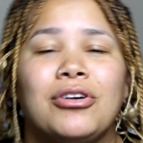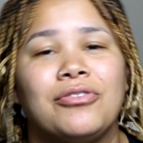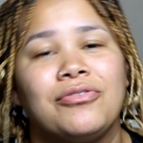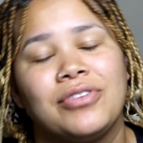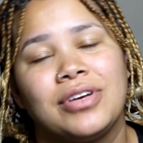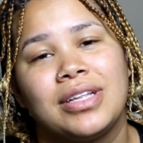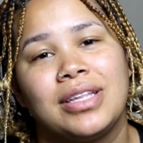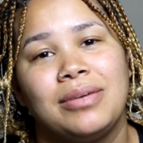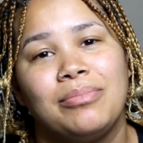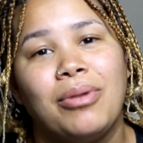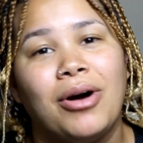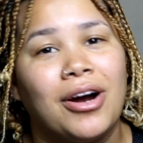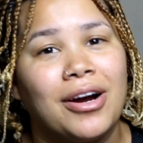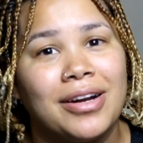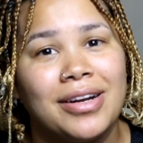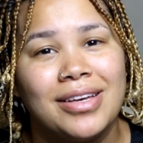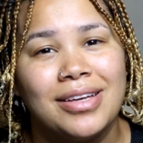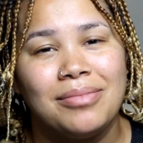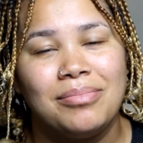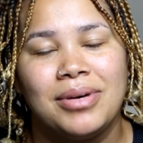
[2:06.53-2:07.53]
perfectly
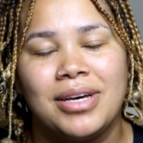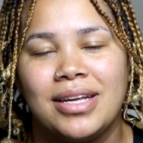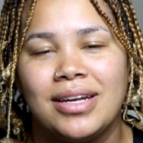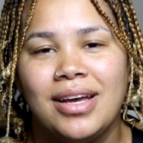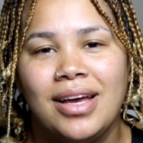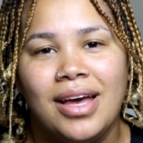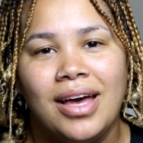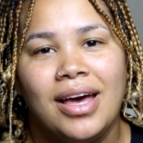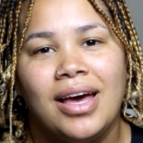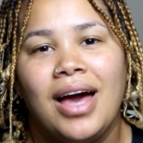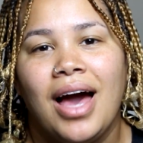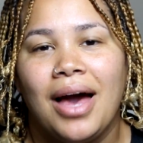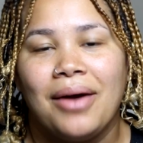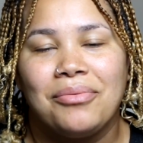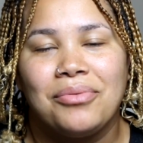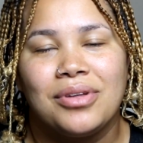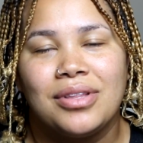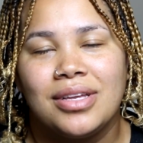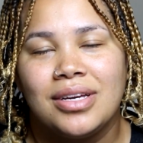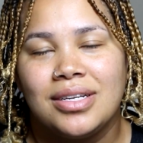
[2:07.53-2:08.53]
parted, but I
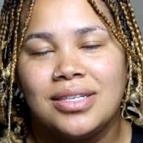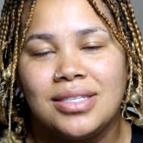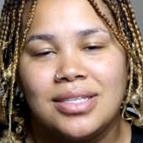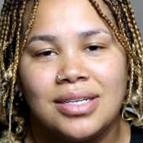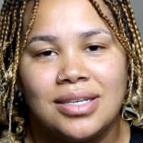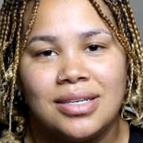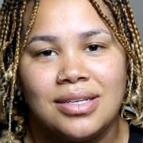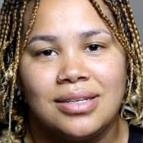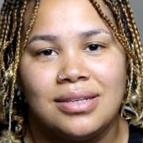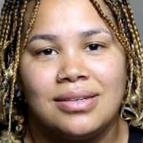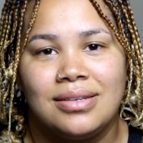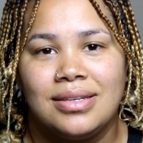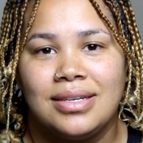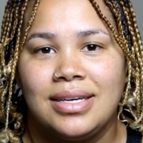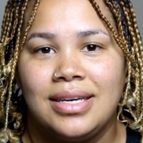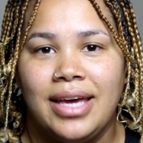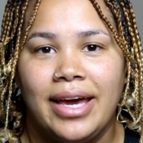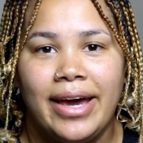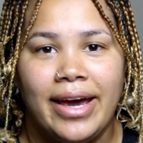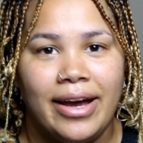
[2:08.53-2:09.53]
really didn't
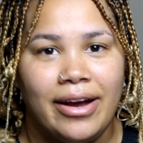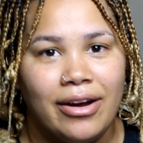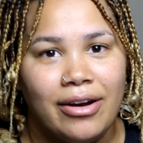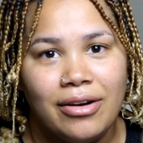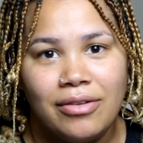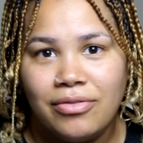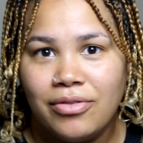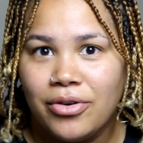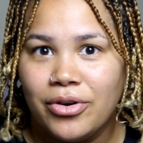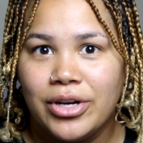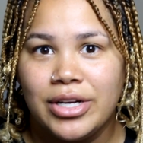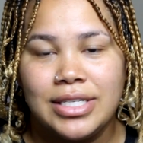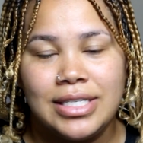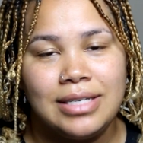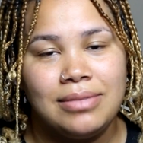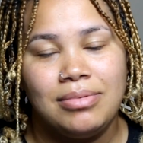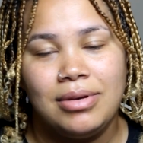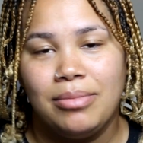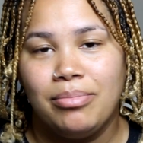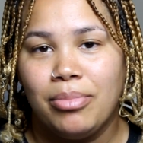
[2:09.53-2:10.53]
care for it
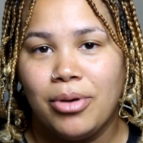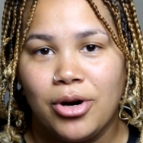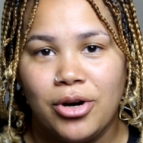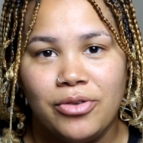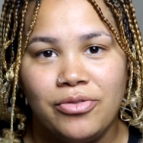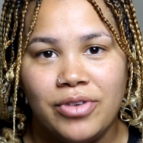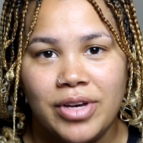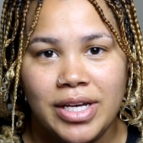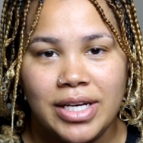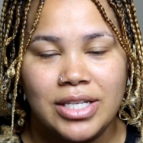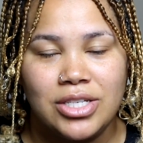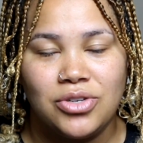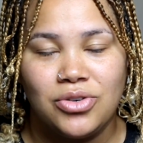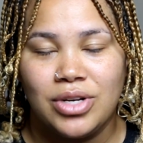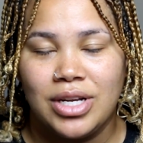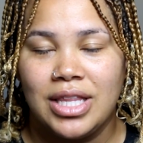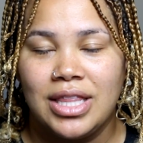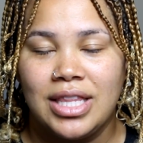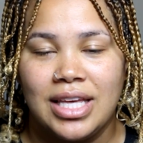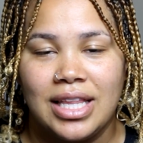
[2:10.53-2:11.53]
to be perfect or
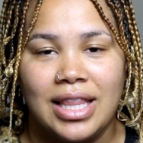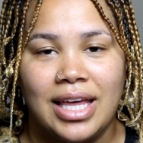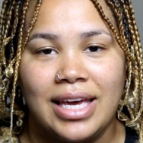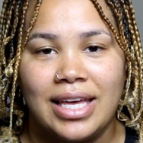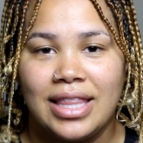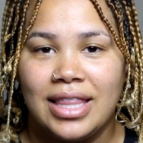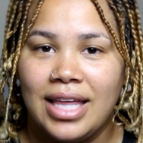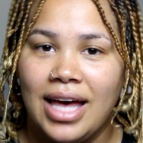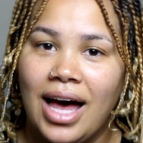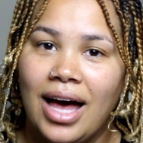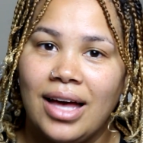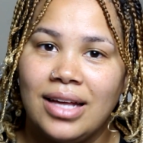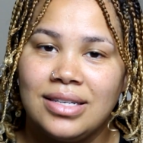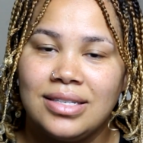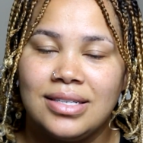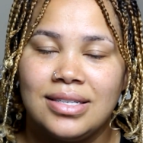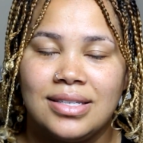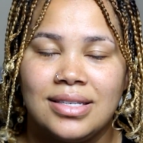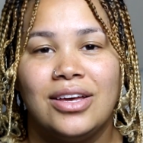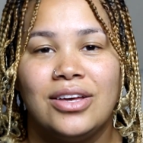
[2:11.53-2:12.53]
anything like that.
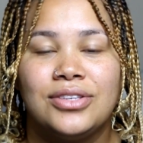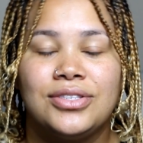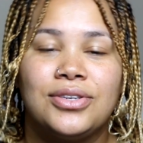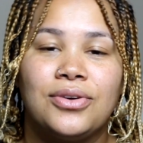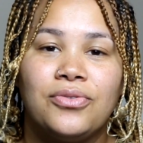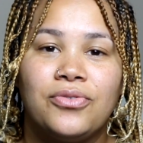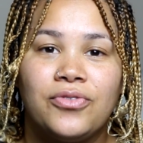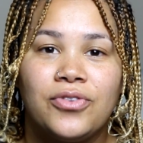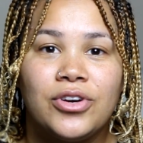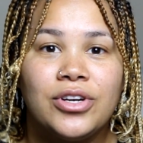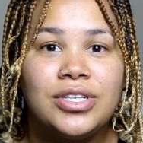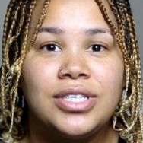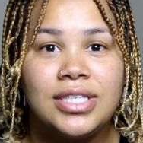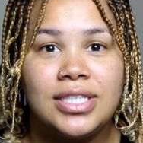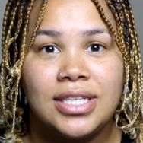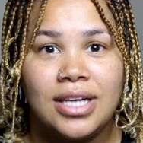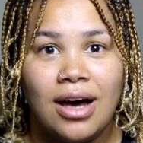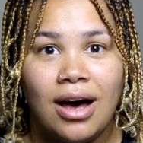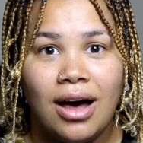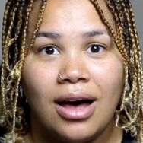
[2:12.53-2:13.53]
So
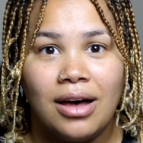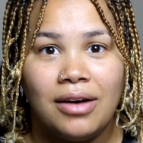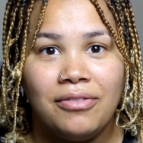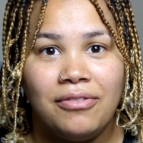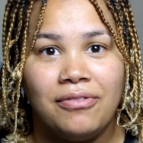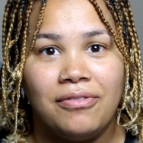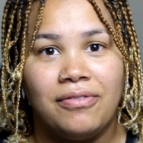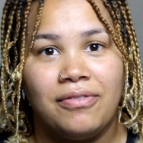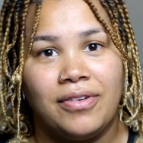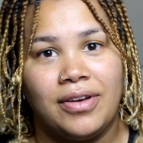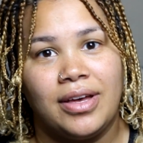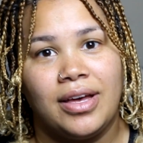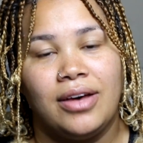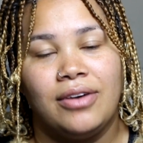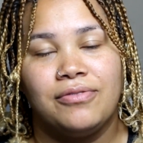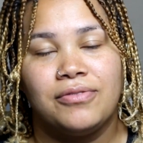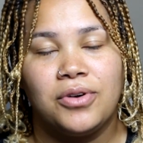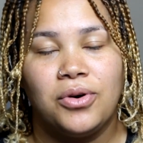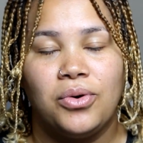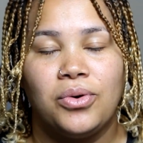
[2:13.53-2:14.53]
first off,
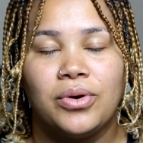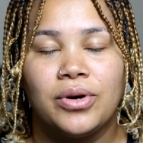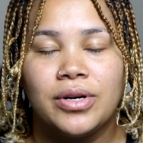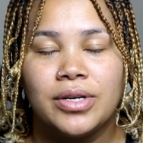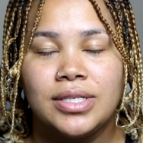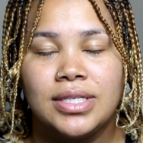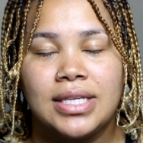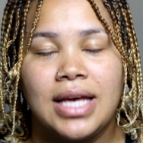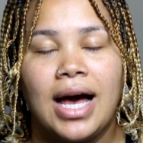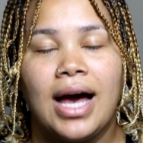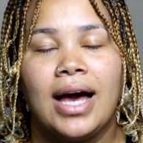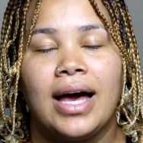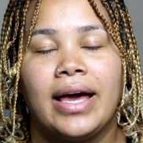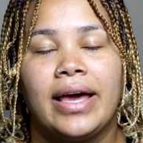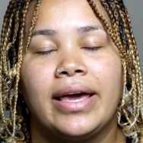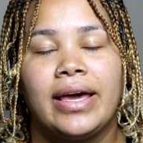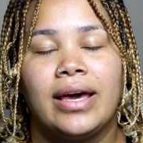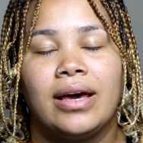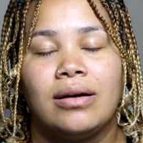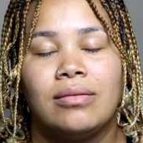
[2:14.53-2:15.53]
of course,
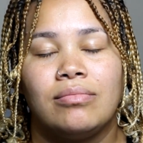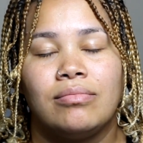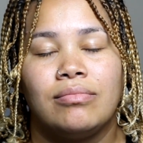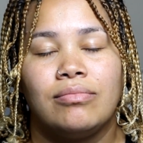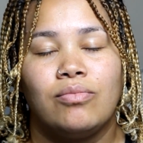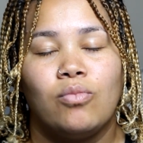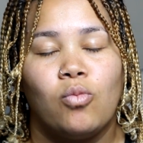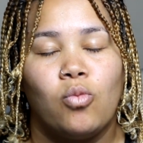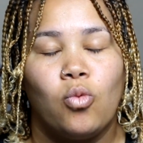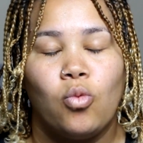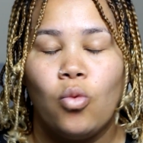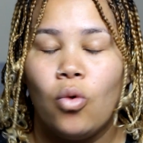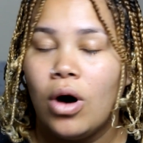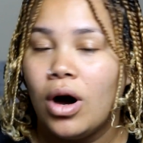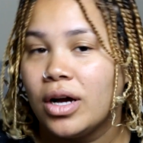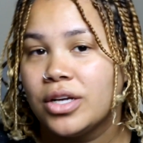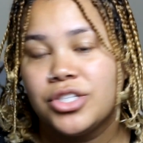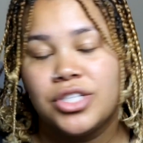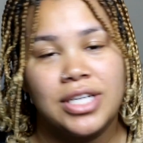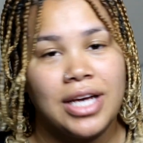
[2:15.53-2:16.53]
I
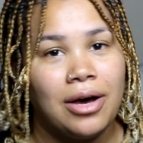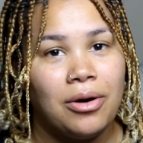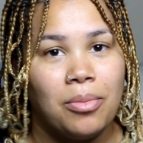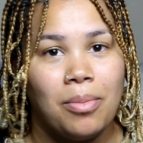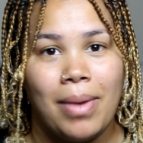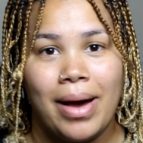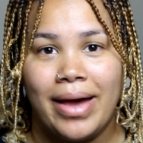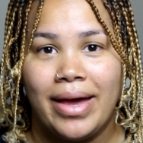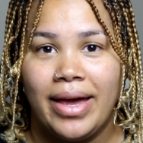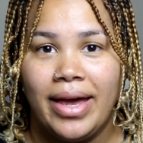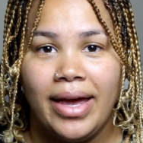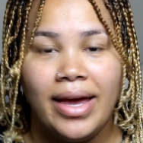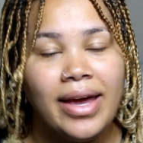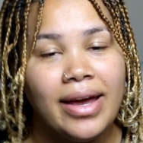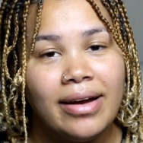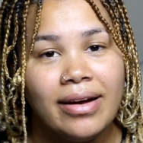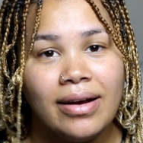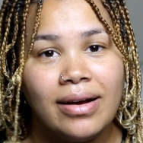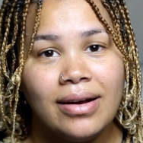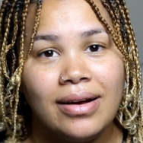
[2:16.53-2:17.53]
washed out my
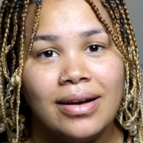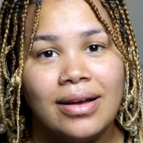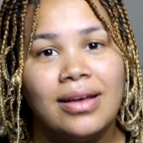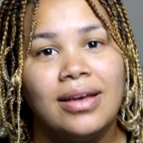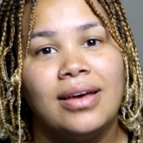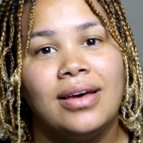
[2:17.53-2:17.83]
hair